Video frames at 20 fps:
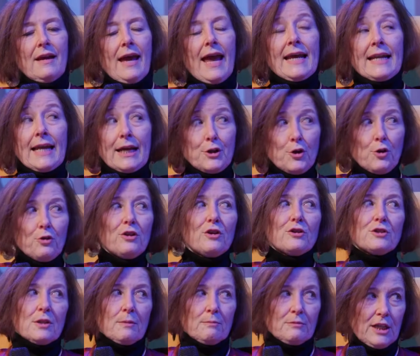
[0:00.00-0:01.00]
and I know
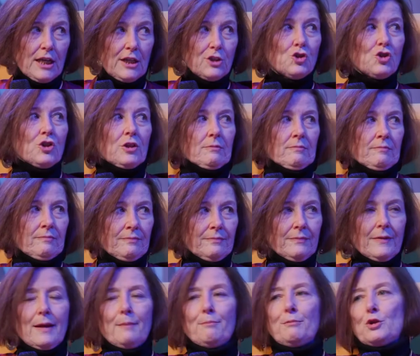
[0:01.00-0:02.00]
there's some tension
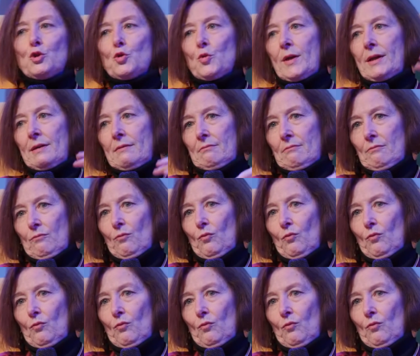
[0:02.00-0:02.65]
between